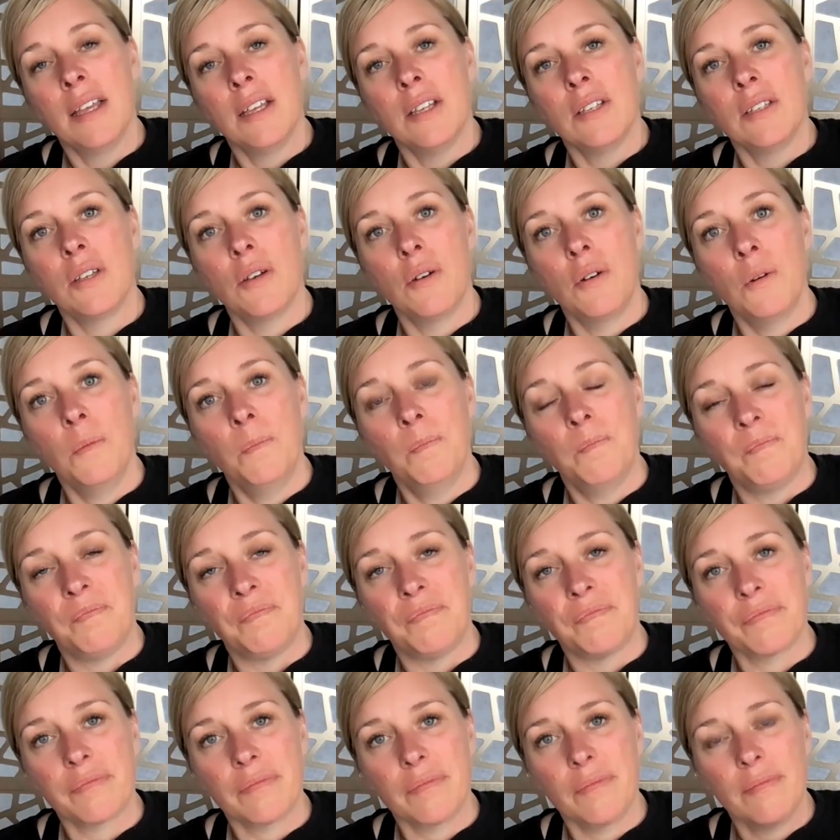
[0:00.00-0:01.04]
So
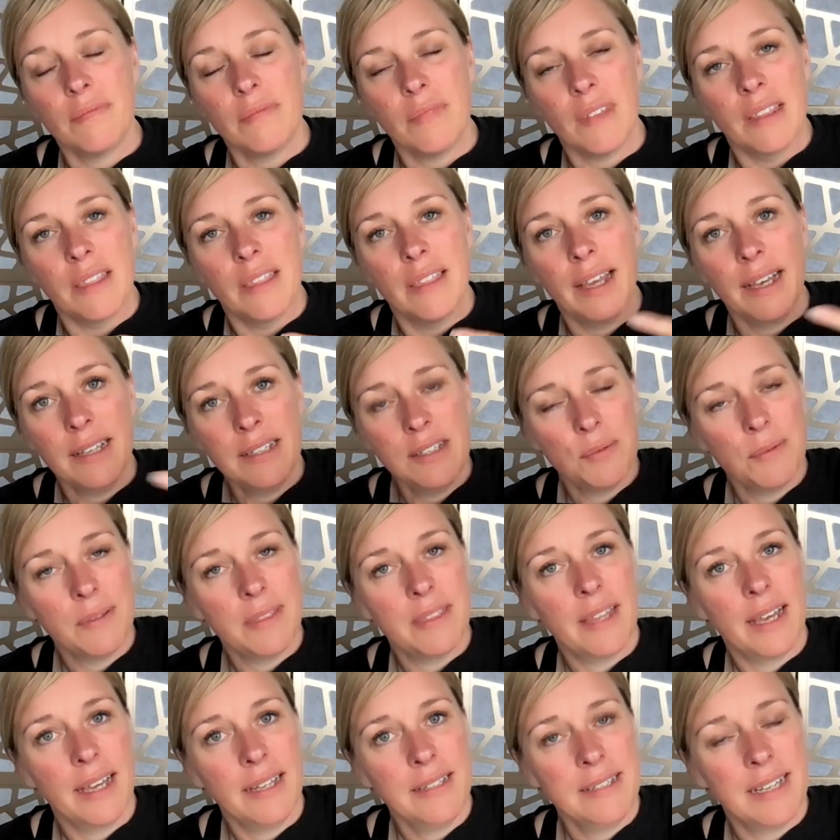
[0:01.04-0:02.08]
that's
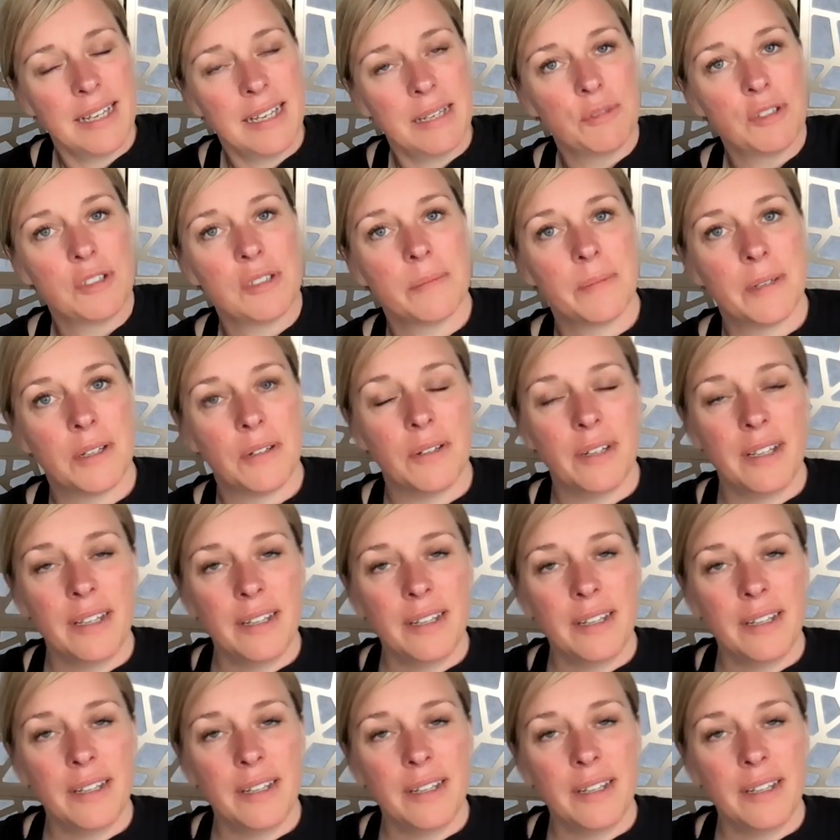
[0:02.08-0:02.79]
what that time was about.